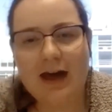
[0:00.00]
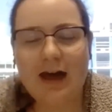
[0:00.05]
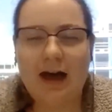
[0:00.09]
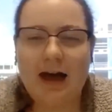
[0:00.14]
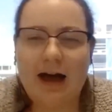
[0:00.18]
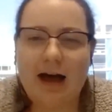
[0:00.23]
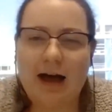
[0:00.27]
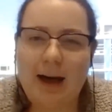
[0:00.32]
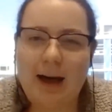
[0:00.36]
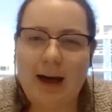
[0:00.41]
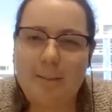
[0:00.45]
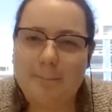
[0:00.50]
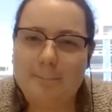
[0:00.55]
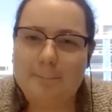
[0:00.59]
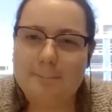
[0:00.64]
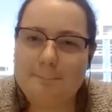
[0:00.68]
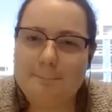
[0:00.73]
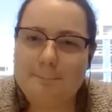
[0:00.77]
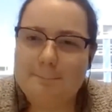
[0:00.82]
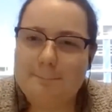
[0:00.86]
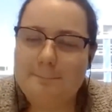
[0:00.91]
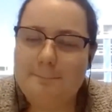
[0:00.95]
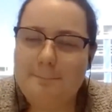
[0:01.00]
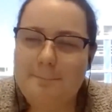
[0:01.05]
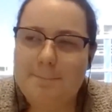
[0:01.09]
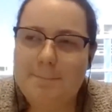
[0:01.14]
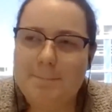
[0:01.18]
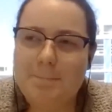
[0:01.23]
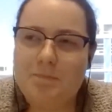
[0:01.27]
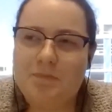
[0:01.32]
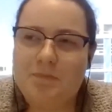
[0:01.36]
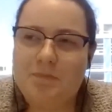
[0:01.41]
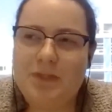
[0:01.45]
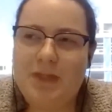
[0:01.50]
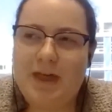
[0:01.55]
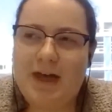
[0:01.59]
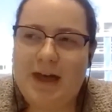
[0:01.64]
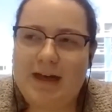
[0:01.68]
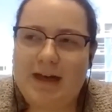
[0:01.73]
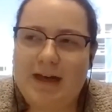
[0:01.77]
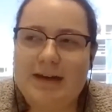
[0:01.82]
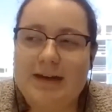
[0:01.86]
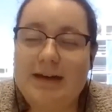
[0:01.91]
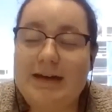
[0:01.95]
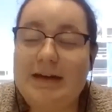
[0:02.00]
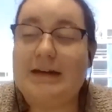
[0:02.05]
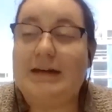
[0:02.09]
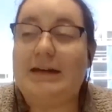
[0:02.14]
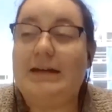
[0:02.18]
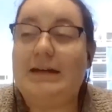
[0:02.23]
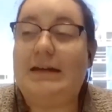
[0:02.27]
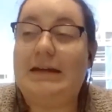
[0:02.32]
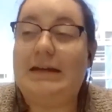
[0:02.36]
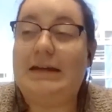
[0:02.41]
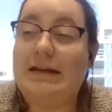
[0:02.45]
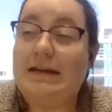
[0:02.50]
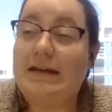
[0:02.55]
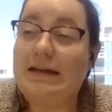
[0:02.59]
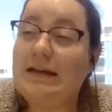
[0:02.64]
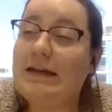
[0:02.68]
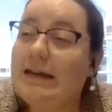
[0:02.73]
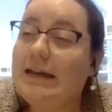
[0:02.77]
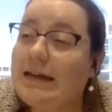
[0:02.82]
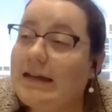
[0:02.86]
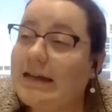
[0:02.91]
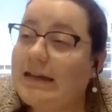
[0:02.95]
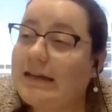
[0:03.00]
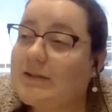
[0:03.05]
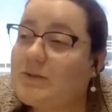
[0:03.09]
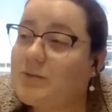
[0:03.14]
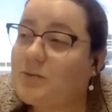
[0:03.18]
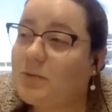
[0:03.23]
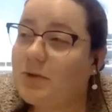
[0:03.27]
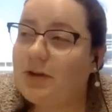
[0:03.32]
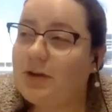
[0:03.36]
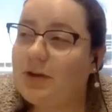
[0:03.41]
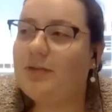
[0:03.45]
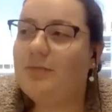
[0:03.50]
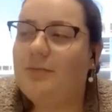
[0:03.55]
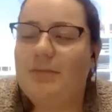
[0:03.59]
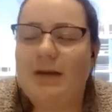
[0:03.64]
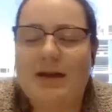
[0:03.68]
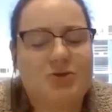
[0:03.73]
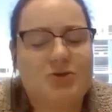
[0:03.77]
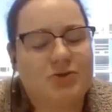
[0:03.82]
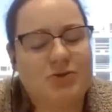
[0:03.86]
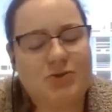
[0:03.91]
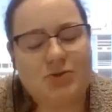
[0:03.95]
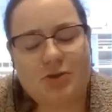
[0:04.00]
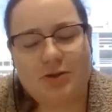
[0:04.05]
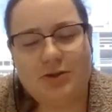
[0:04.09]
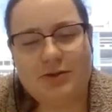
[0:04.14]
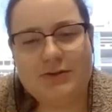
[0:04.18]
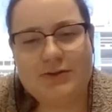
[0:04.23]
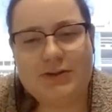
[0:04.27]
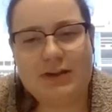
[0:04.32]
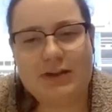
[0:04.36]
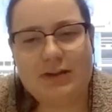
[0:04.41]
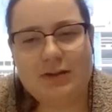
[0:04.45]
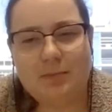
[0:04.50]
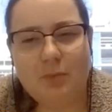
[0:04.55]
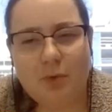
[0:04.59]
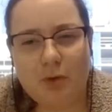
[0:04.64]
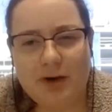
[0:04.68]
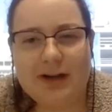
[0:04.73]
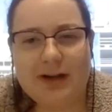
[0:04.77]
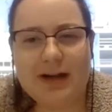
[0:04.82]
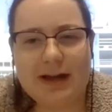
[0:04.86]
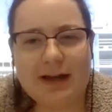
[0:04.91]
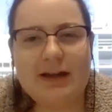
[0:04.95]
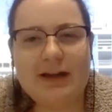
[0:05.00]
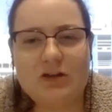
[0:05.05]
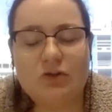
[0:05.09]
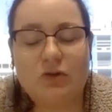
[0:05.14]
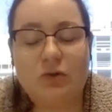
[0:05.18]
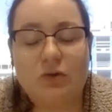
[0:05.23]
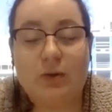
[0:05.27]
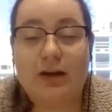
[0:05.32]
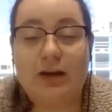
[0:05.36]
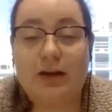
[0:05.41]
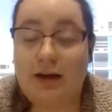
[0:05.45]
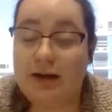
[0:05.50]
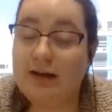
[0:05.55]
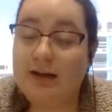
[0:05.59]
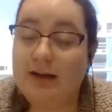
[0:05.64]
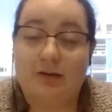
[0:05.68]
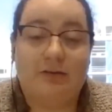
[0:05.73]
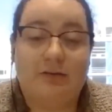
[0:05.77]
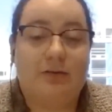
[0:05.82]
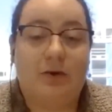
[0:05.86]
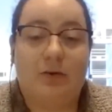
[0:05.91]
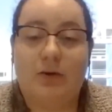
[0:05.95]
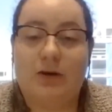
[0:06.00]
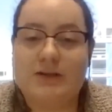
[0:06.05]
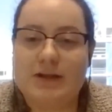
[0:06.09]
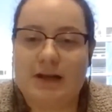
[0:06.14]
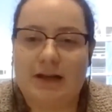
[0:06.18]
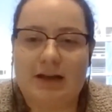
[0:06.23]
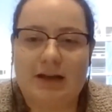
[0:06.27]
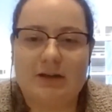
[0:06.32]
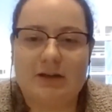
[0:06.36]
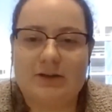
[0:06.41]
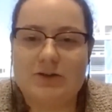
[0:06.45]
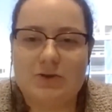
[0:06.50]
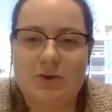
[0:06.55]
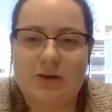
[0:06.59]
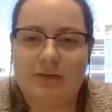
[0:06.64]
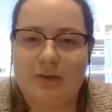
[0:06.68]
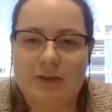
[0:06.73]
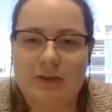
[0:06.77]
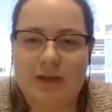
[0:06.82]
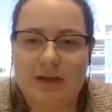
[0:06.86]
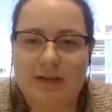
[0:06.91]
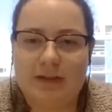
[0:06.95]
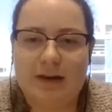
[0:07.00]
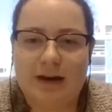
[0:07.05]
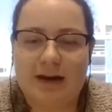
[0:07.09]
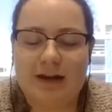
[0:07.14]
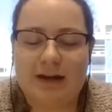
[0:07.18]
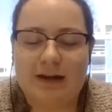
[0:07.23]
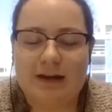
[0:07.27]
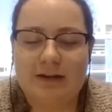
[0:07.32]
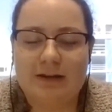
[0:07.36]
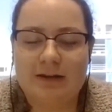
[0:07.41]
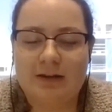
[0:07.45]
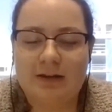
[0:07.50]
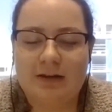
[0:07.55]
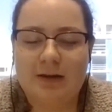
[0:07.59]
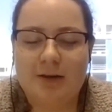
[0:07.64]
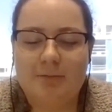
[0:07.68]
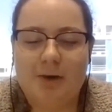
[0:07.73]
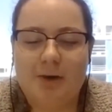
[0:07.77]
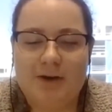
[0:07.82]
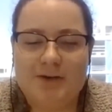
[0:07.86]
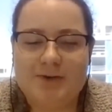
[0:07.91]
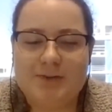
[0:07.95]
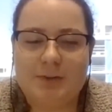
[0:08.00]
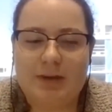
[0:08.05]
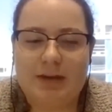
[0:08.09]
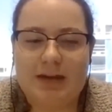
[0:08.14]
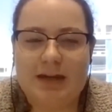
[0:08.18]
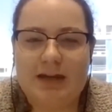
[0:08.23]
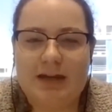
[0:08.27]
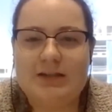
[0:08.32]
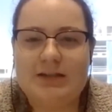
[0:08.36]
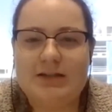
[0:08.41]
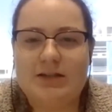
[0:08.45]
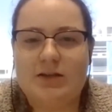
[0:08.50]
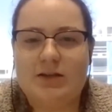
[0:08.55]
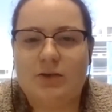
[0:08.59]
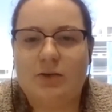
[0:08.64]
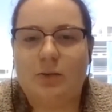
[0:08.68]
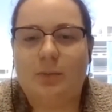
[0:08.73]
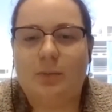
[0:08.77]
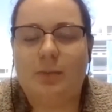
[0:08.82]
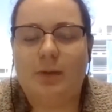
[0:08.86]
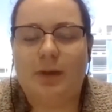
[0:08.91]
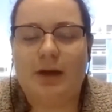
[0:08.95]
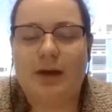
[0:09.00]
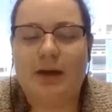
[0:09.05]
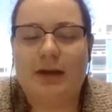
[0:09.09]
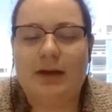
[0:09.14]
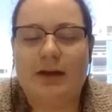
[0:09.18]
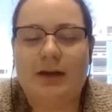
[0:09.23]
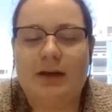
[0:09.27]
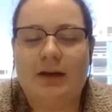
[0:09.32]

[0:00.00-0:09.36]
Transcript: Um, that is one of the major struggles. In the morning, I can do it. I can focus. I can do everything that I possibly need to do. But